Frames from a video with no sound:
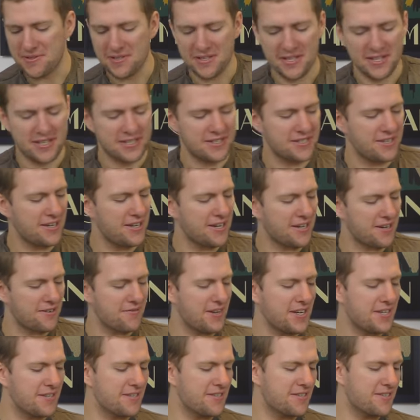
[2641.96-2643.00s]
and his Dark
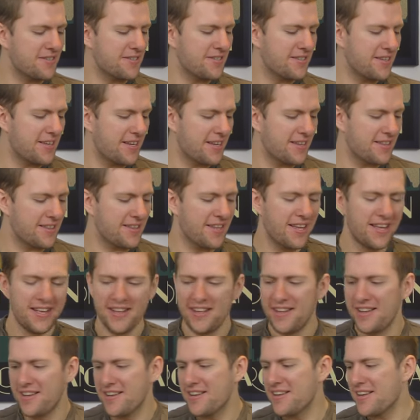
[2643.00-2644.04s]
Avengers. He,
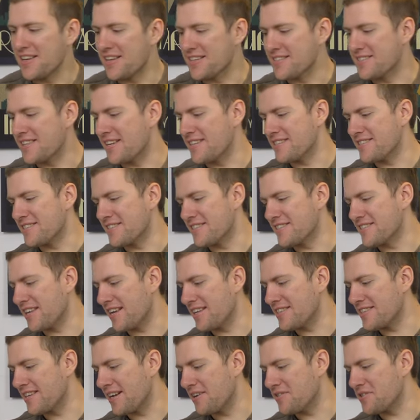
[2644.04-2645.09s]
he essentially
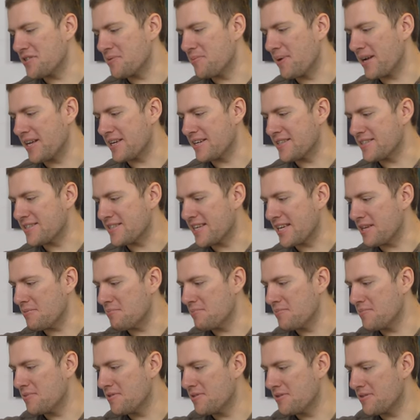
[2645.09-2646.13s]
sets out to make a
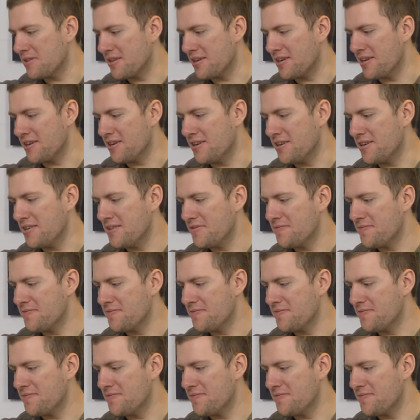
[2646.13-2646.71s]
team that are,